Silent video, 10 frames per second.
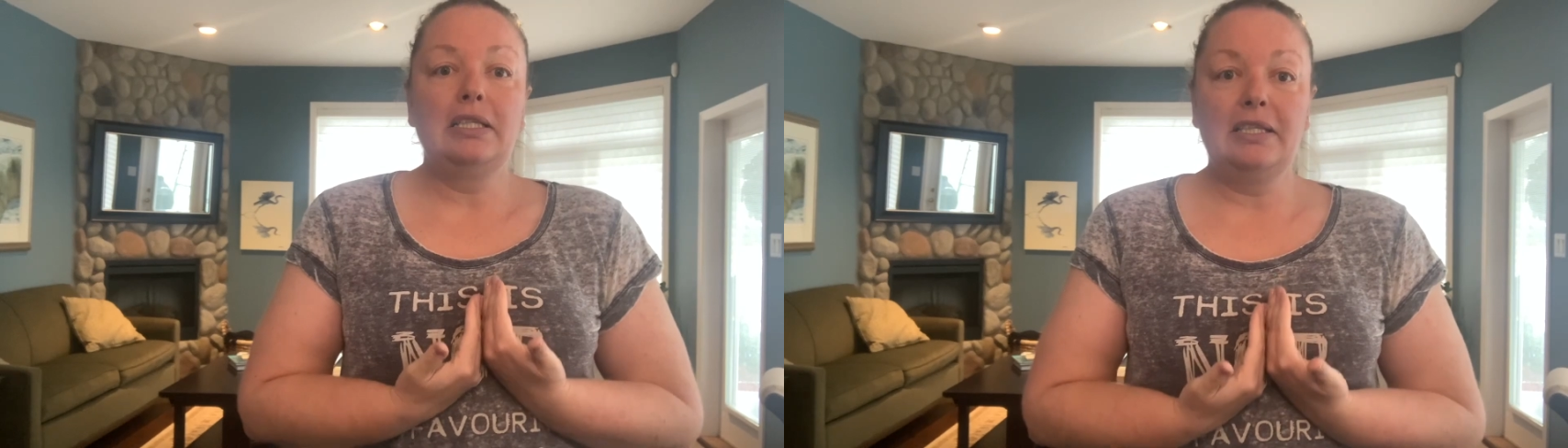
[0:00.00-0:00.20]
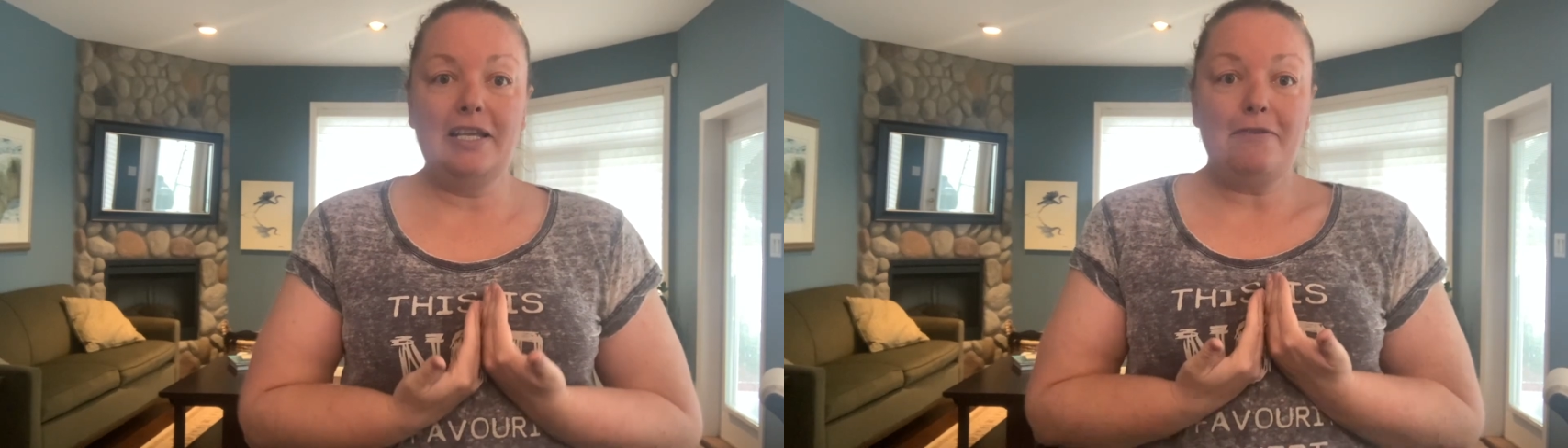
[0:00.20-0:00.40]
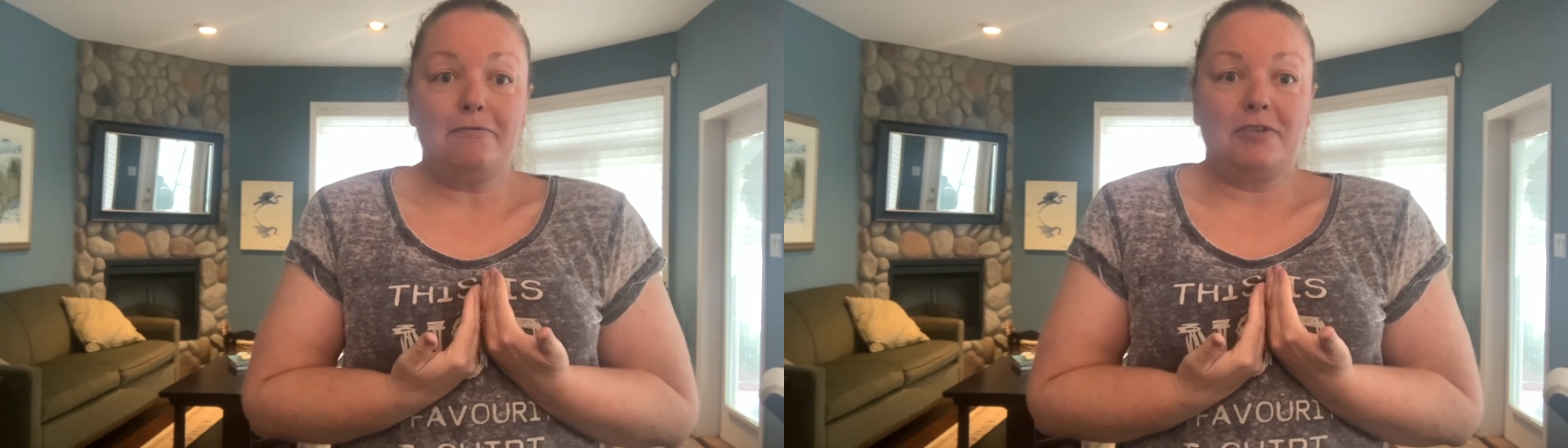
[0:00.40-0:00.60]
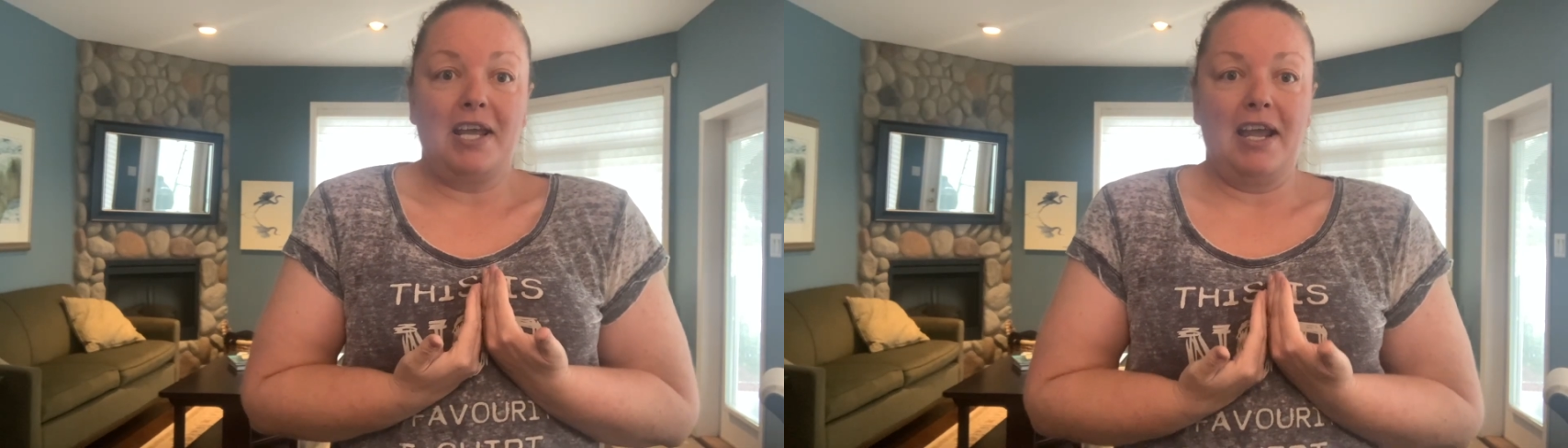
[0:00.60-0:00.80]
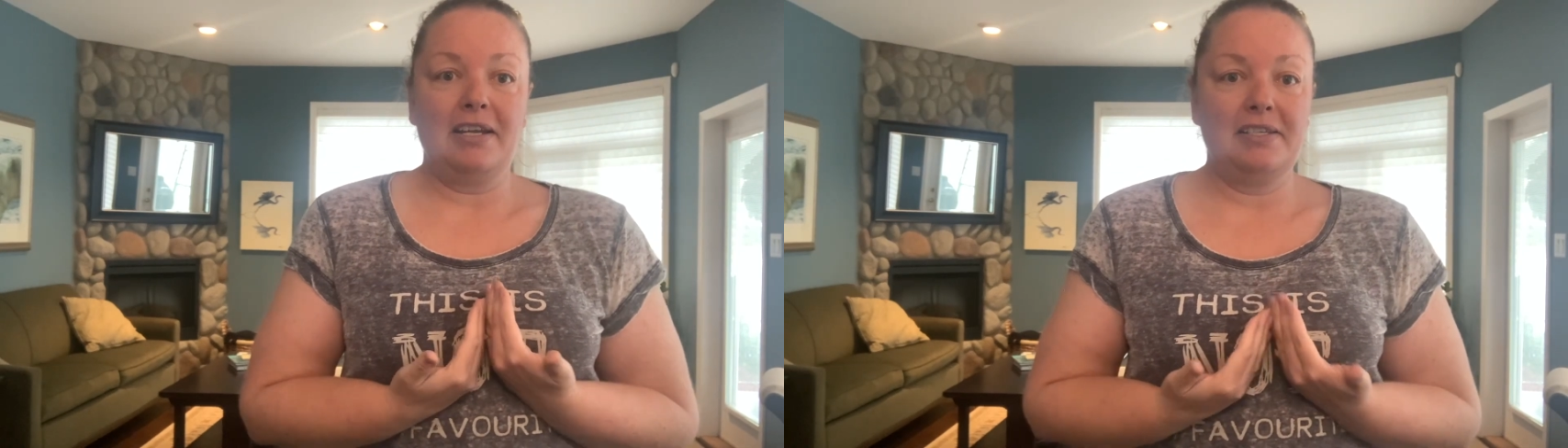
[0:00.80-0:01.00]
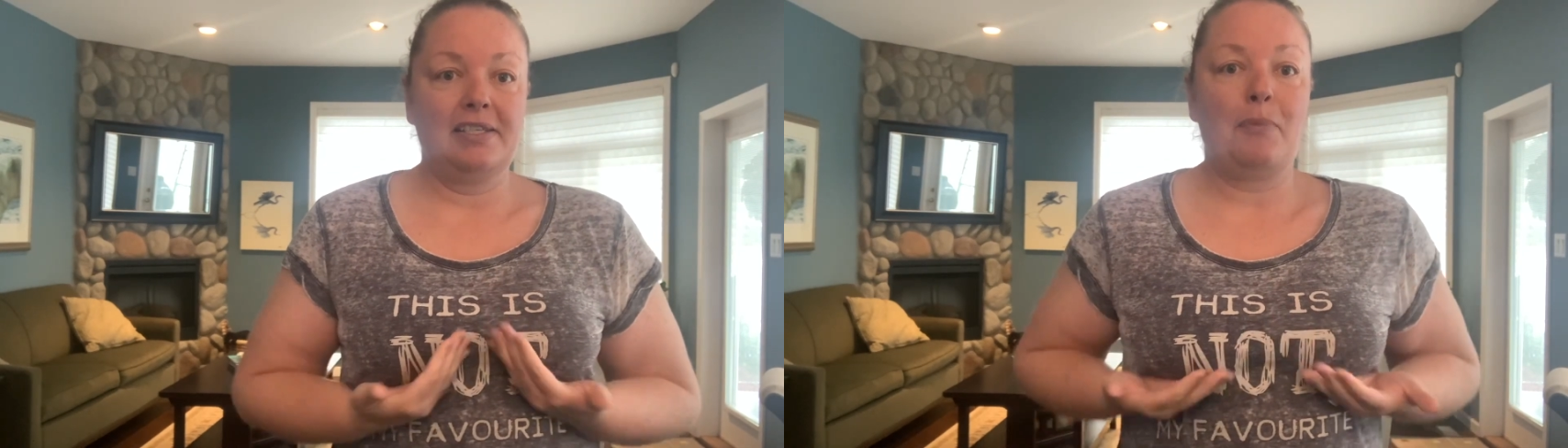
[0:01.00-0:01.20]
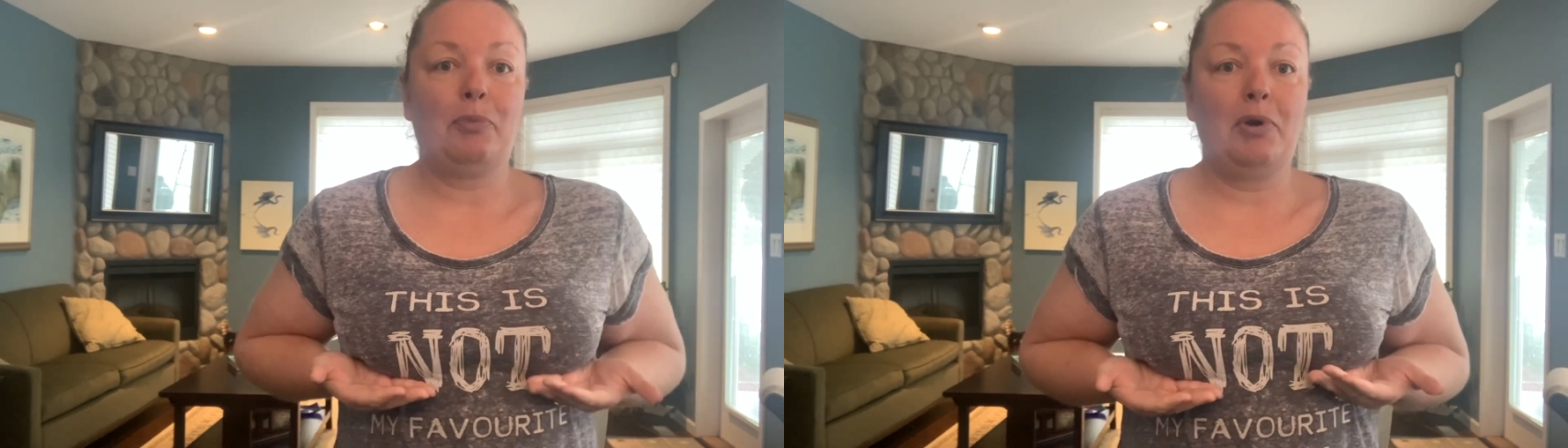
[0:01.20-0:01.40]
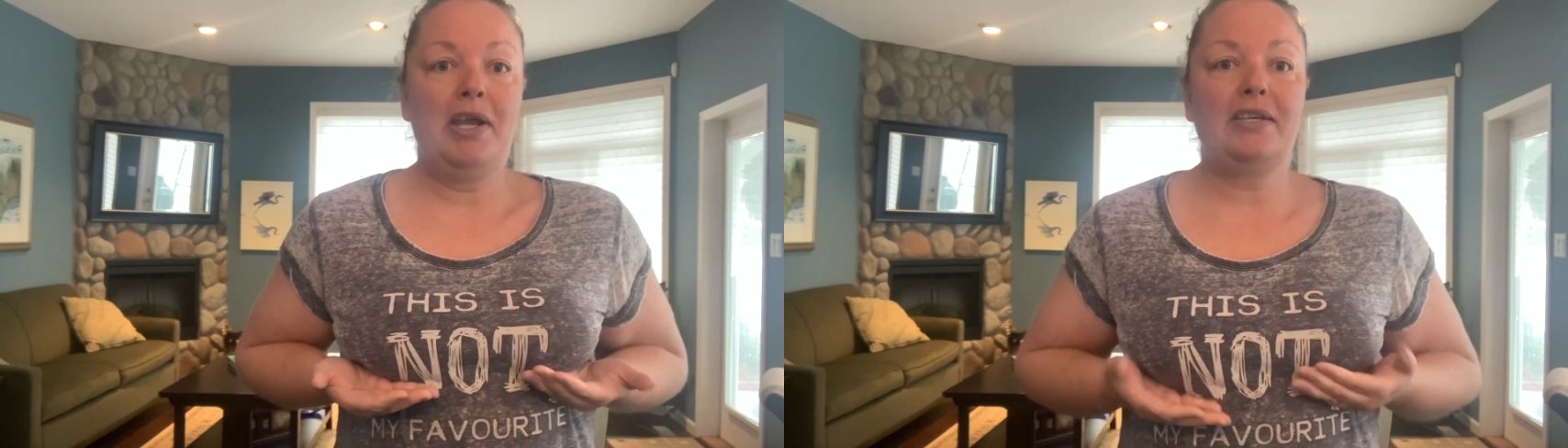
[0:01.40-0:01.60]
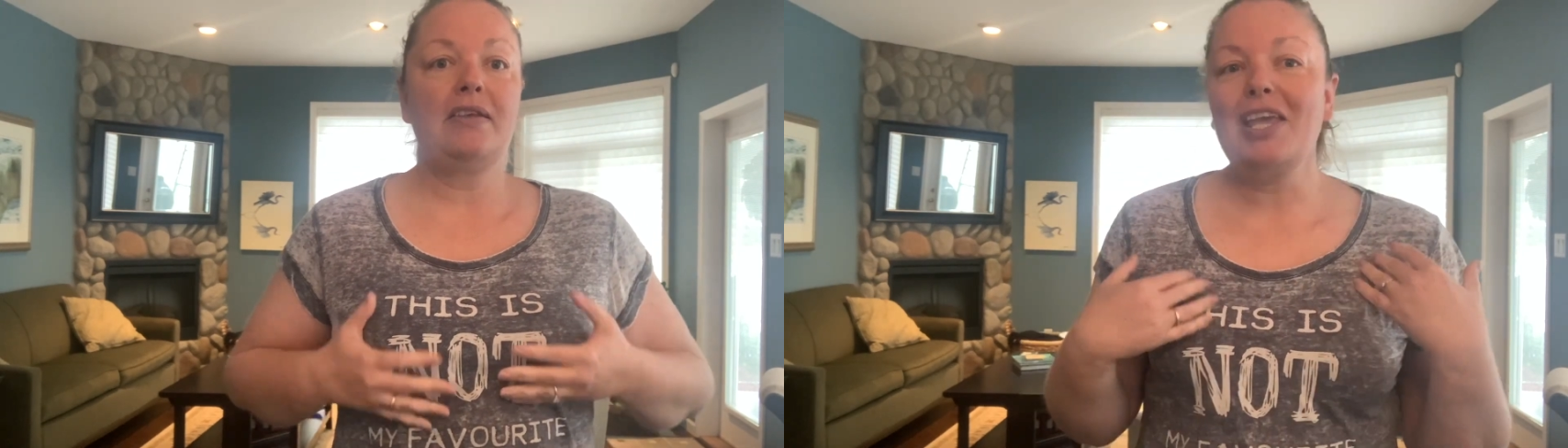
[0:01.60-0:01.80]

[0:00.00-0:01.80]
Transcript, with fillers: lift and a separate.